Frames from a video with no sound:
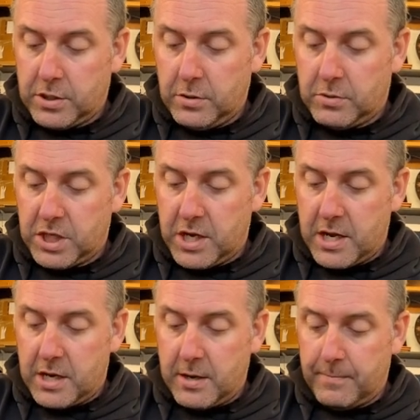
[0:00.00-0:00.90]
to
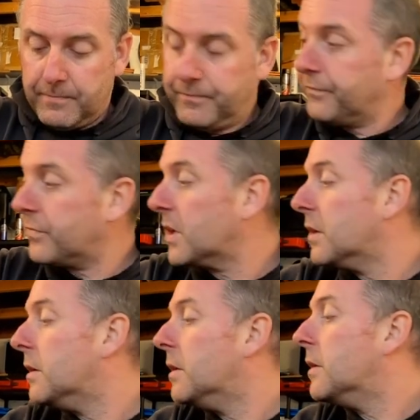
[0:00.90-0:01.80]
turn
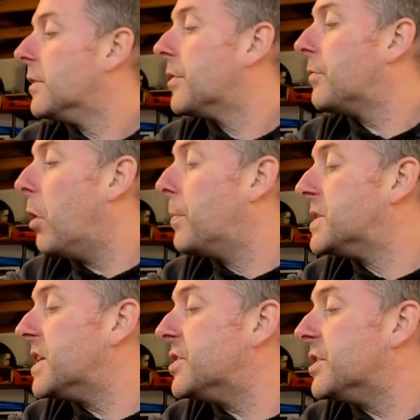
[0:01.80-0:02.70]
the throttle
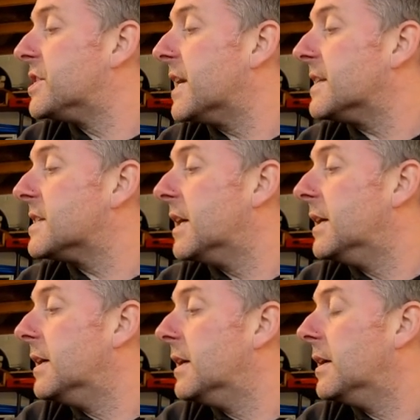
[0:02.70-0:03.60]
position
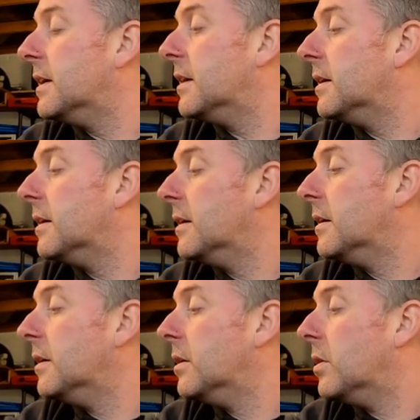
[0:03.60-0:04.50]
sensor
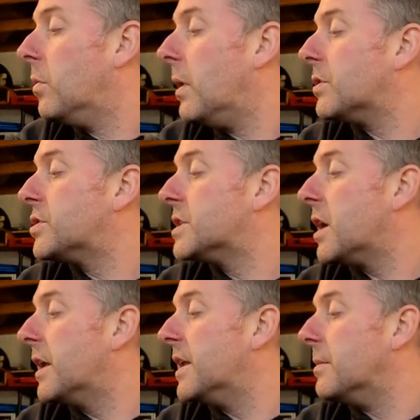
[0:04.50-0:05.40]
whilst you're
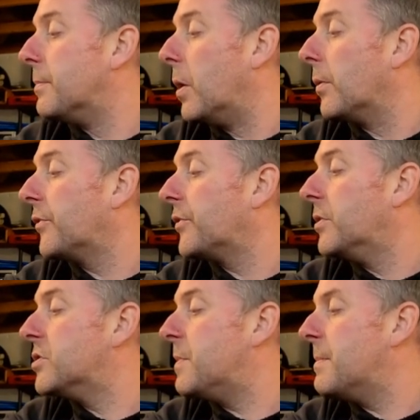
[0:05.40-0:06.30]
tightening the bolts.
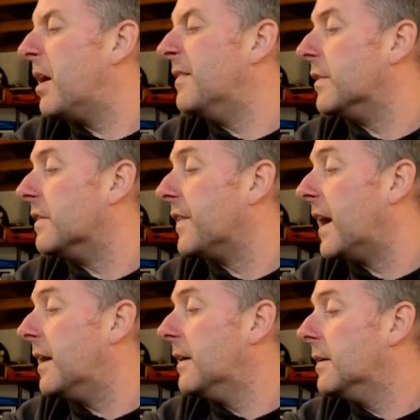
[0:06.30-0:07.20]
So just be mindful of
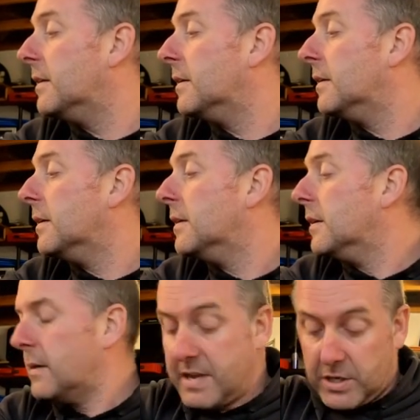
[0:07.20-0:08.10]
that.
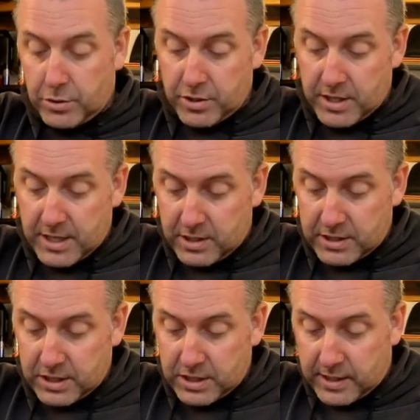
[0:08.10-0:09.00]
Make sure that they're
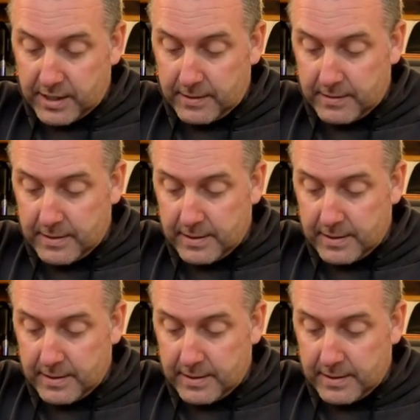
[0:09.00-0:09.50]
nice and tight.